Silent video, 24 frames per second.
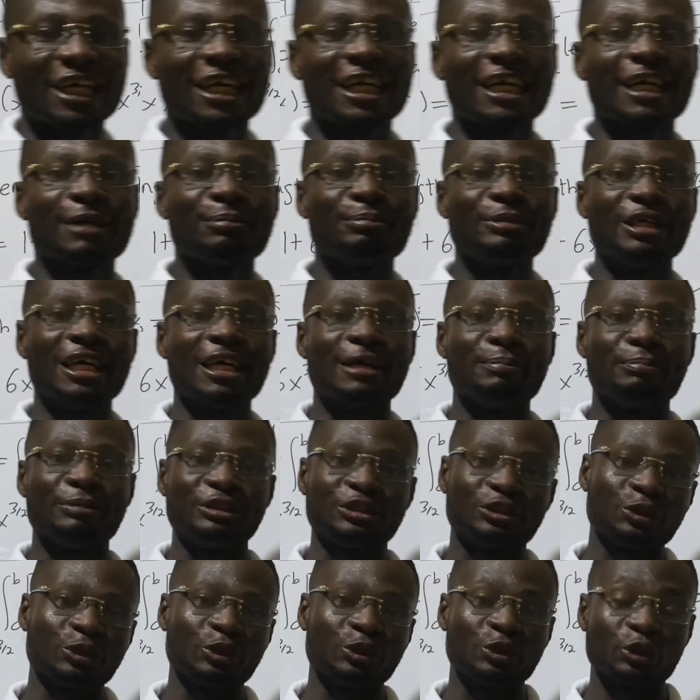another
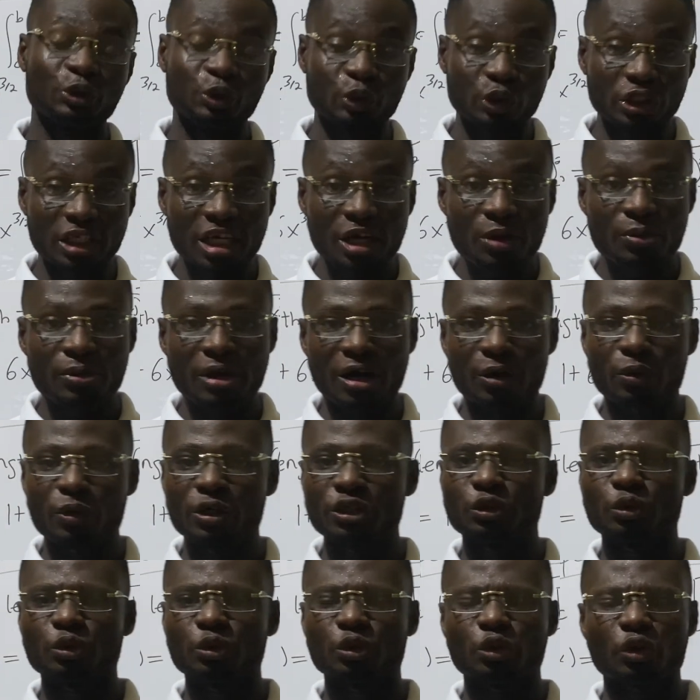episode. Today we are going
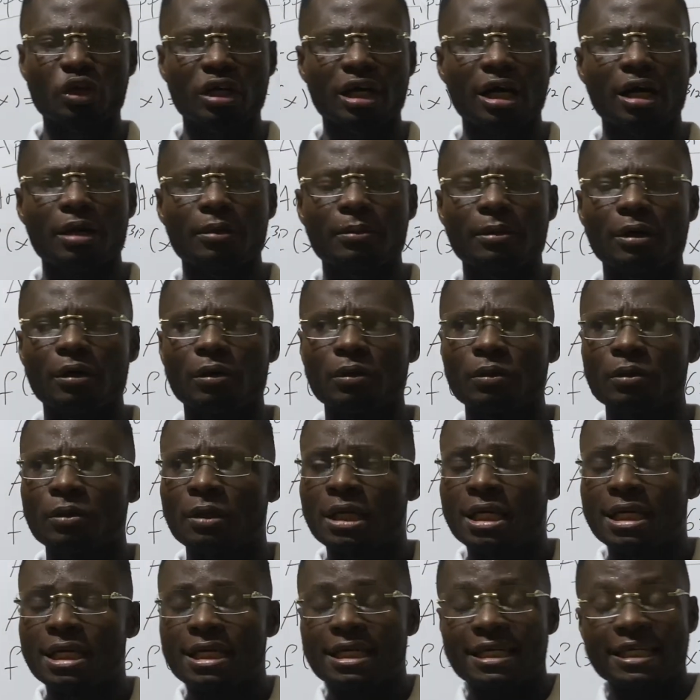to talk about
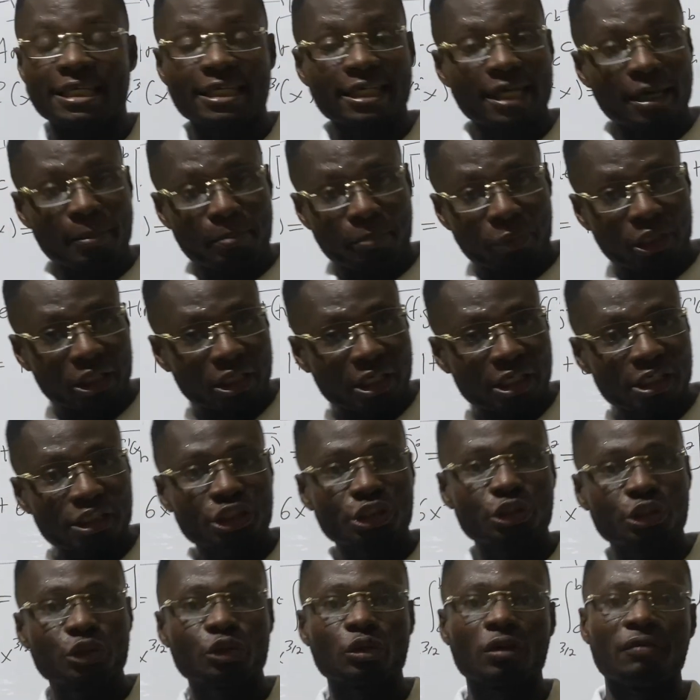the
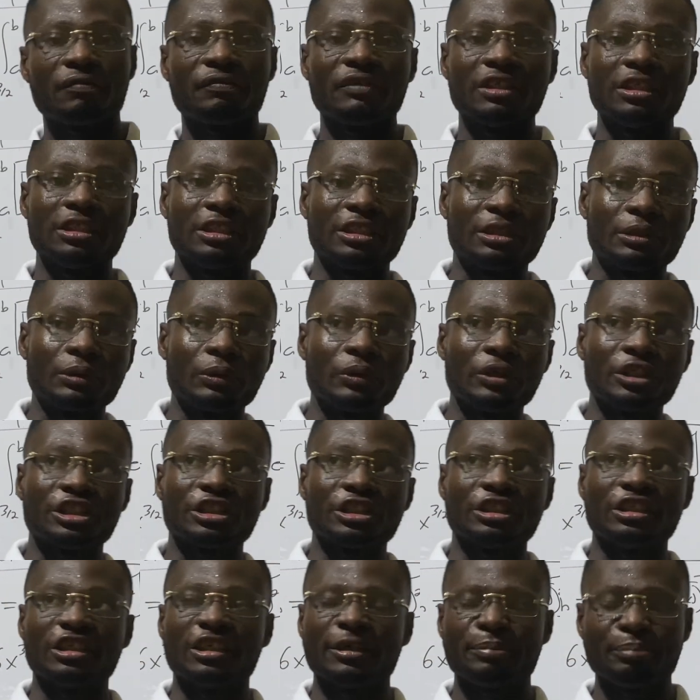applications of
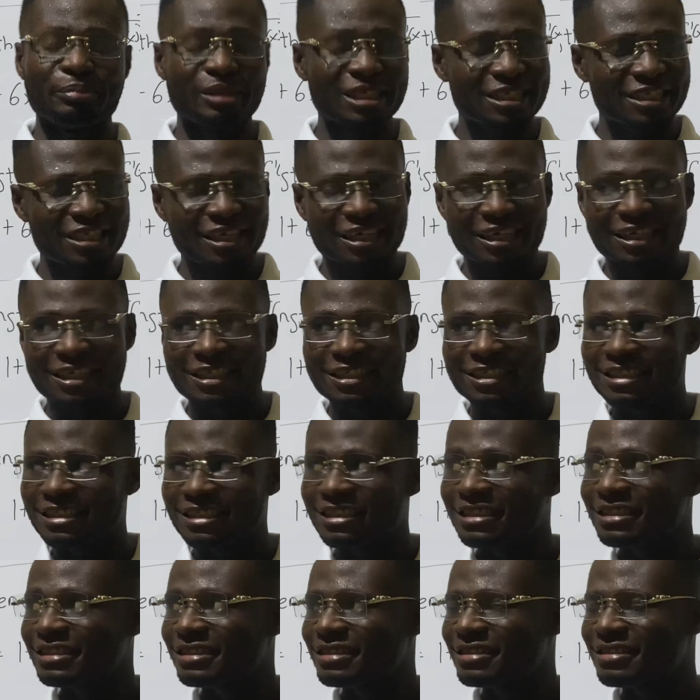integration. Basically,
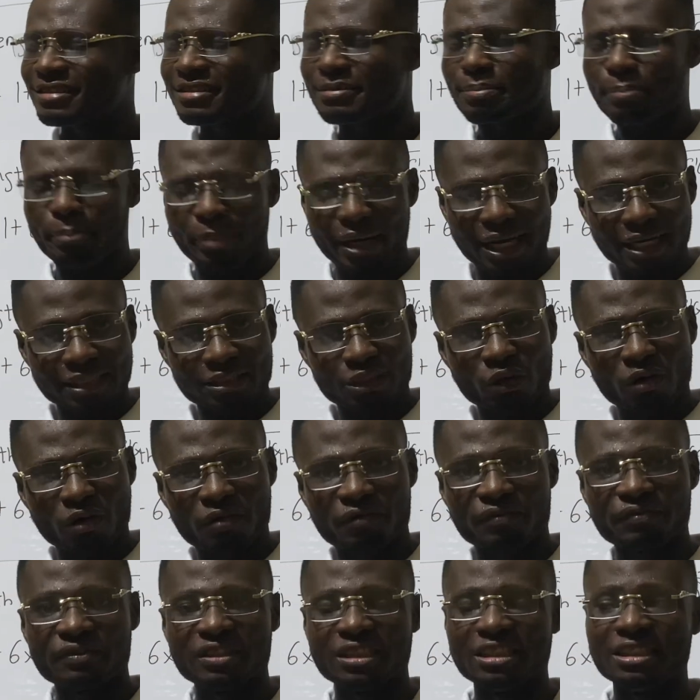this part
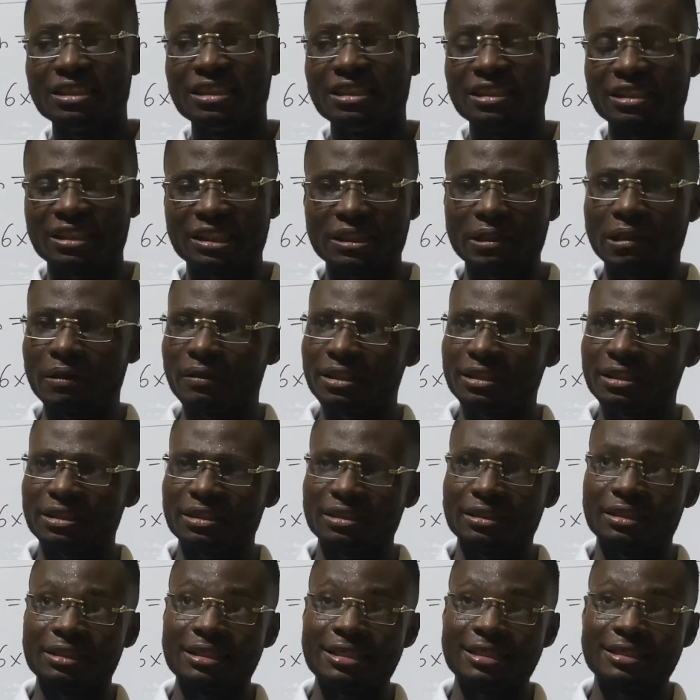of the
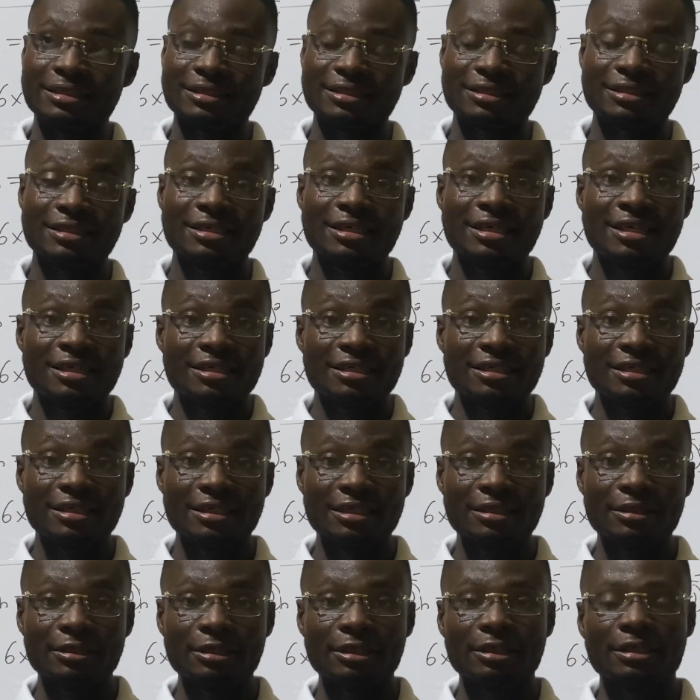integration is
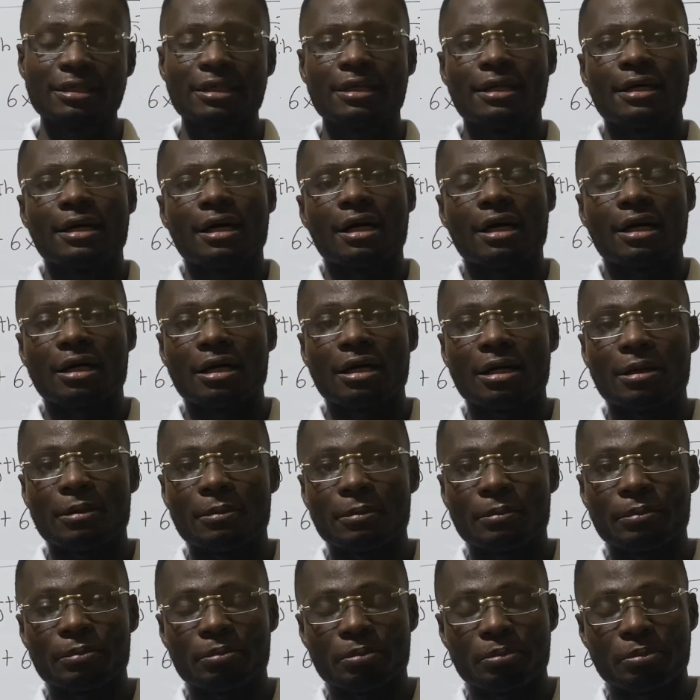the
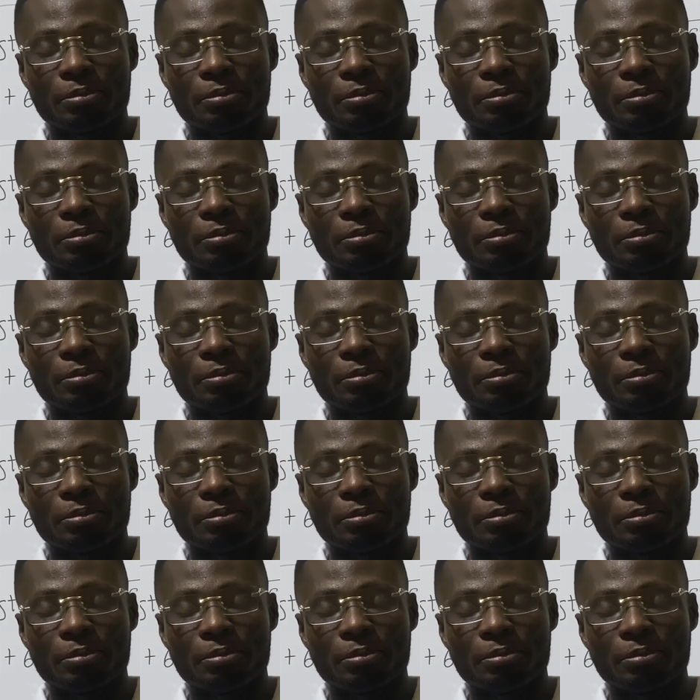um,